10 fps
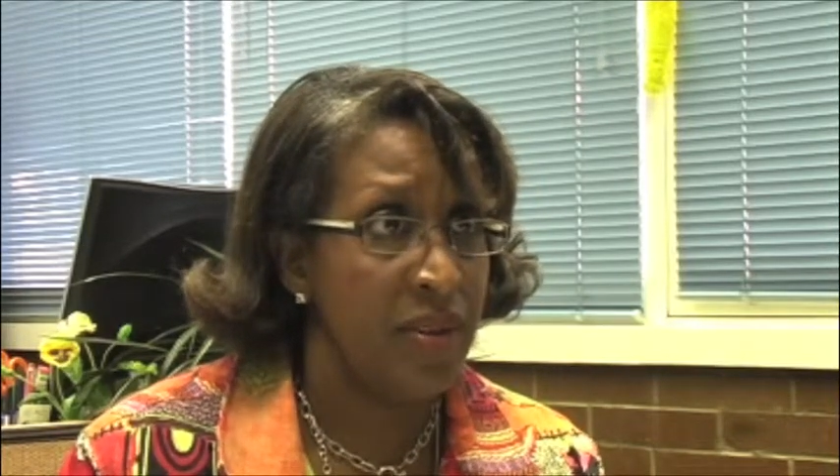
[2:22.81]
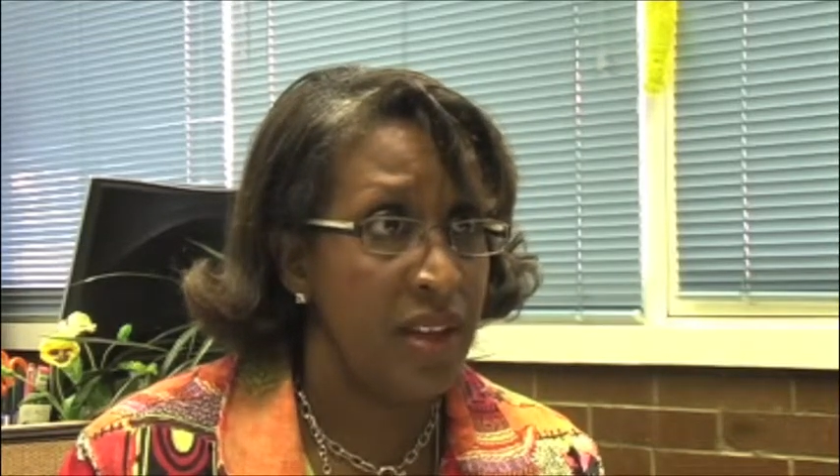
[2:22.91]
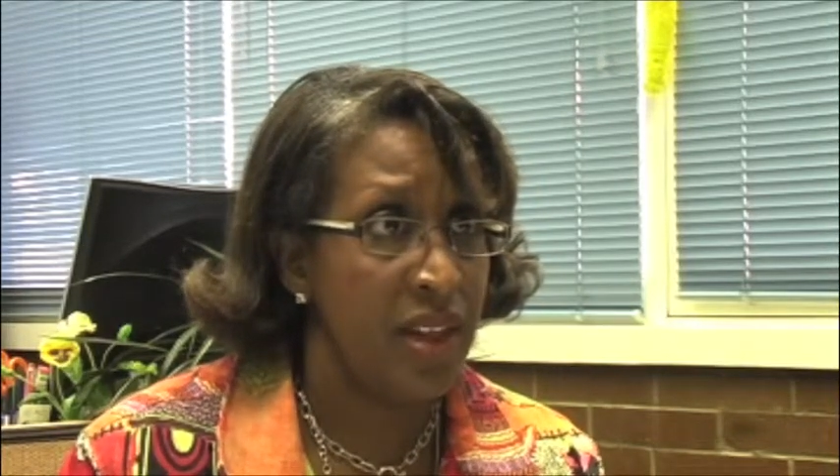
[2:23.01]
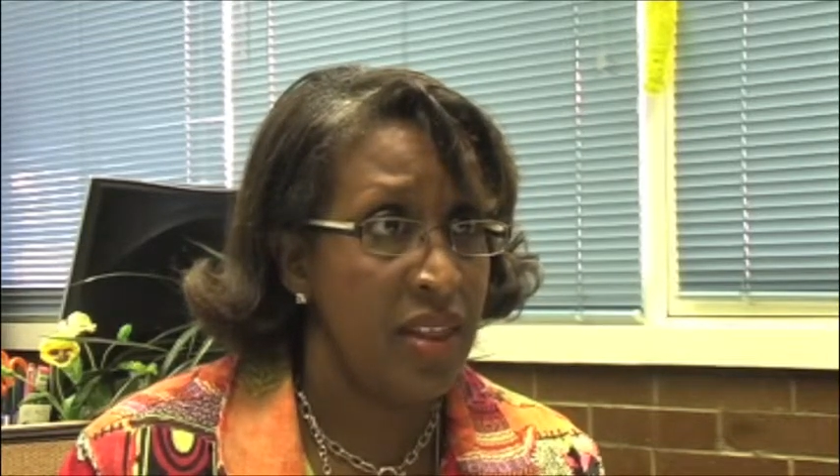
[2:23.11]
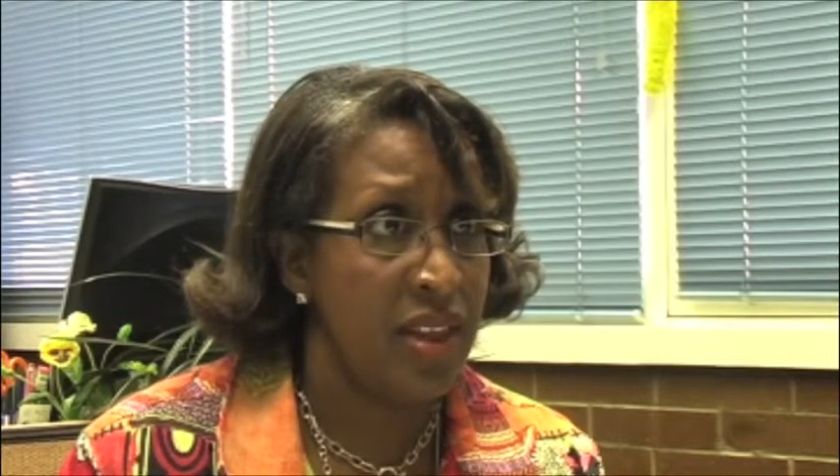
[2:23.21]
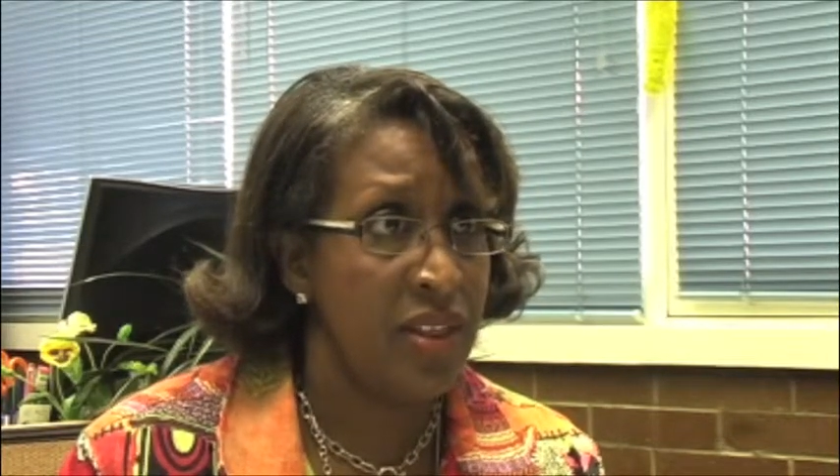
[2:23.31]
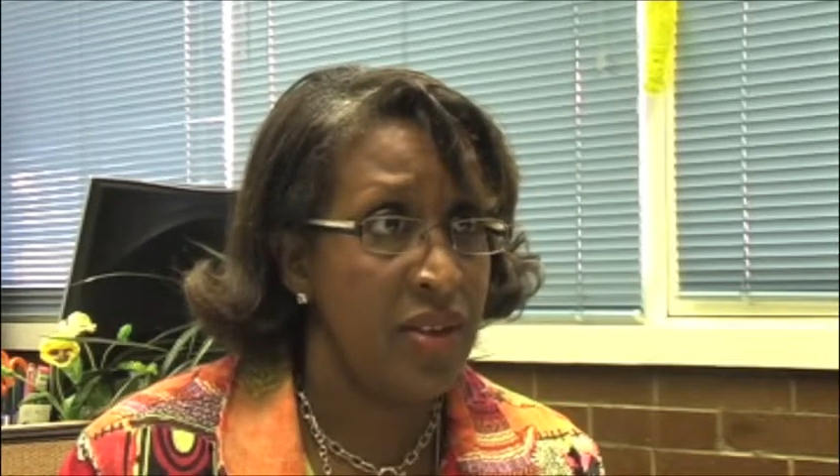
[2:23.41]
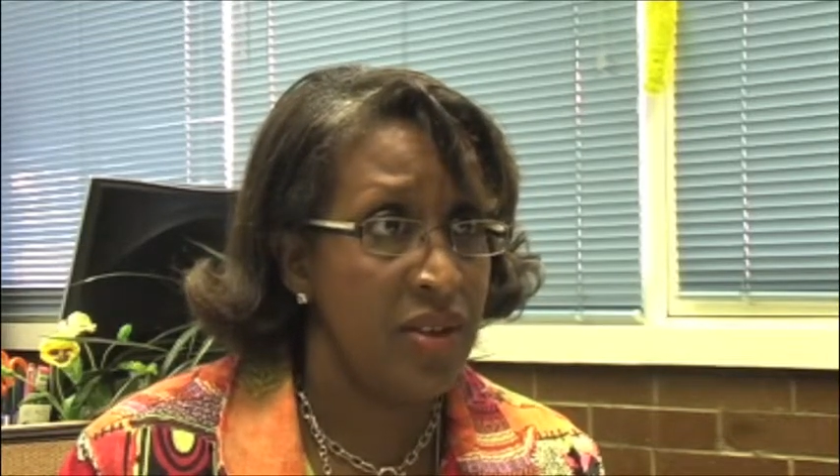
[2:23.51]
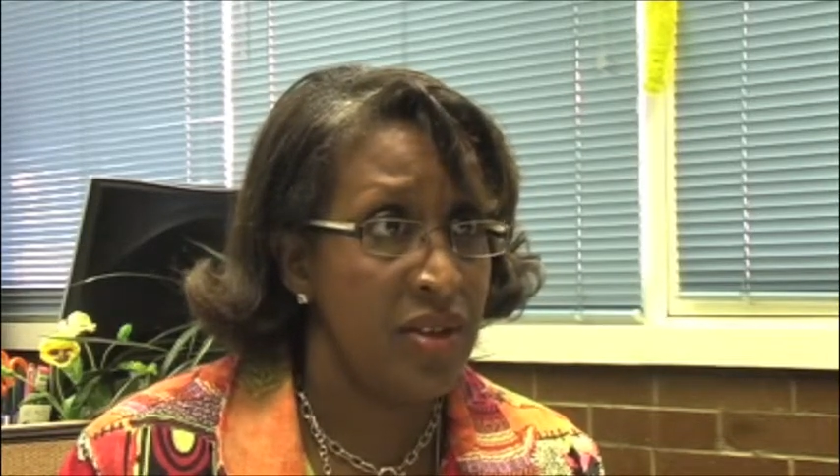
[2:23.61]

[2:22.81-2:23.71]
and that they're